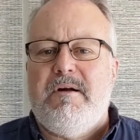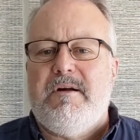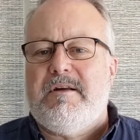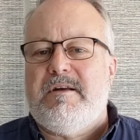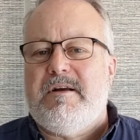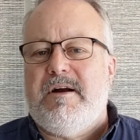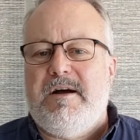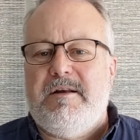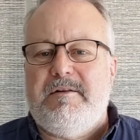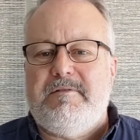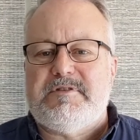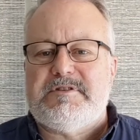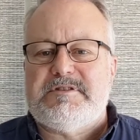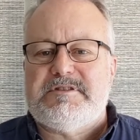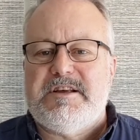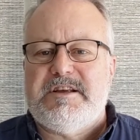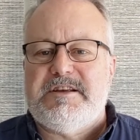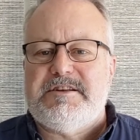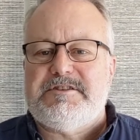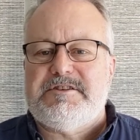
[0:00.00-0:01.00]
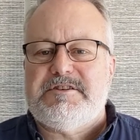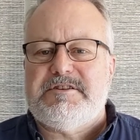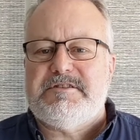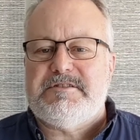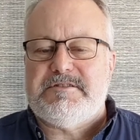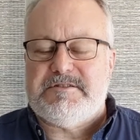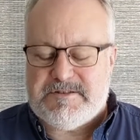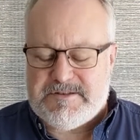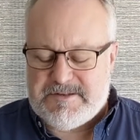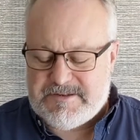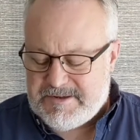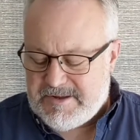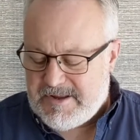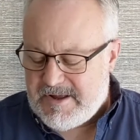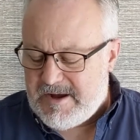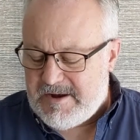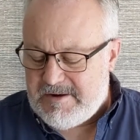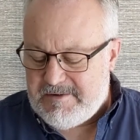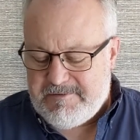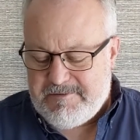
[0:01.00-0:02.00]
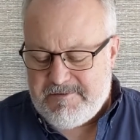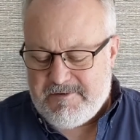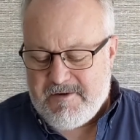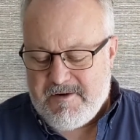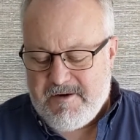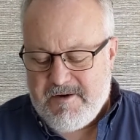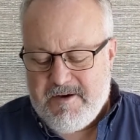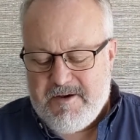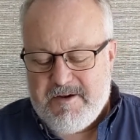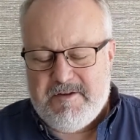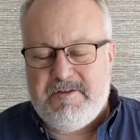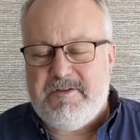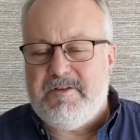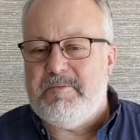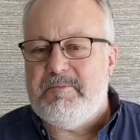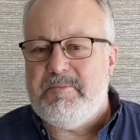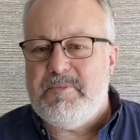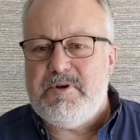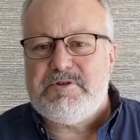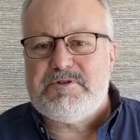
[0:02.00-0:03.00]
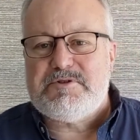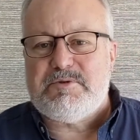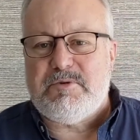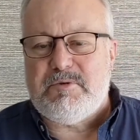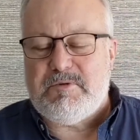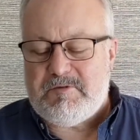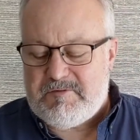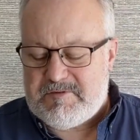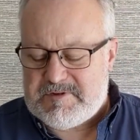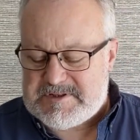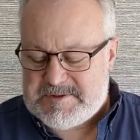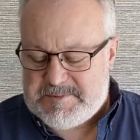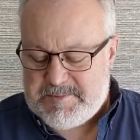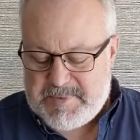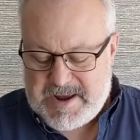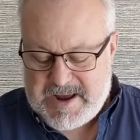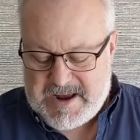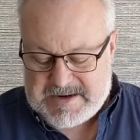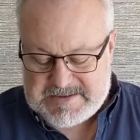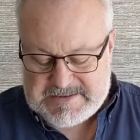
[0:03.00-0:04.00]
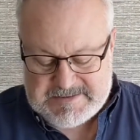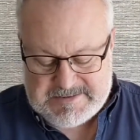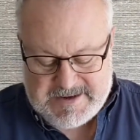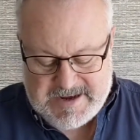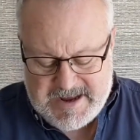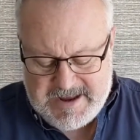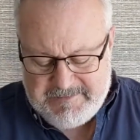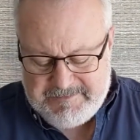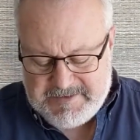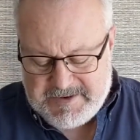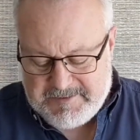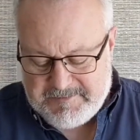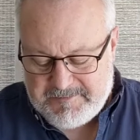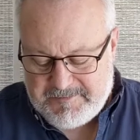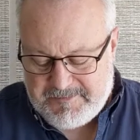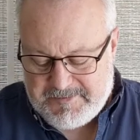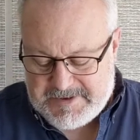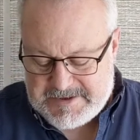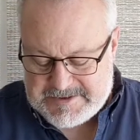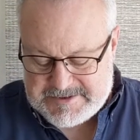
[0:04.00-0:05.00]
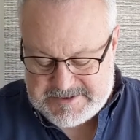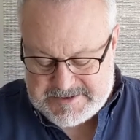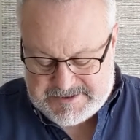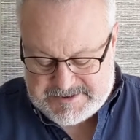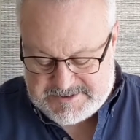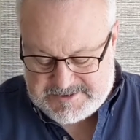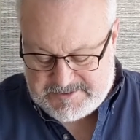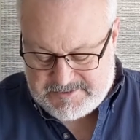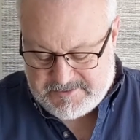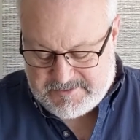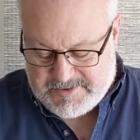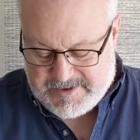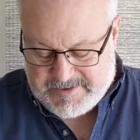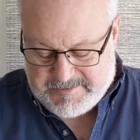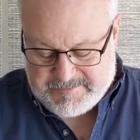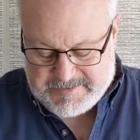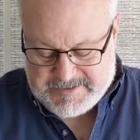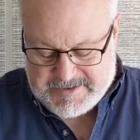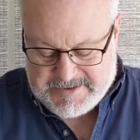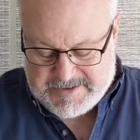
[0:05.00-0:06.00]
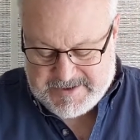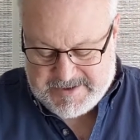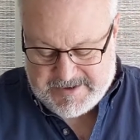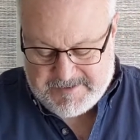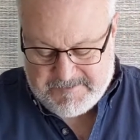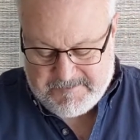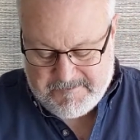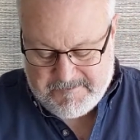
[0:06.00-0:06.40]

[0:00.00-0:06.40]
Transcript: conversation, to love, the mutual respect. I haven't even finished the story of Lydia.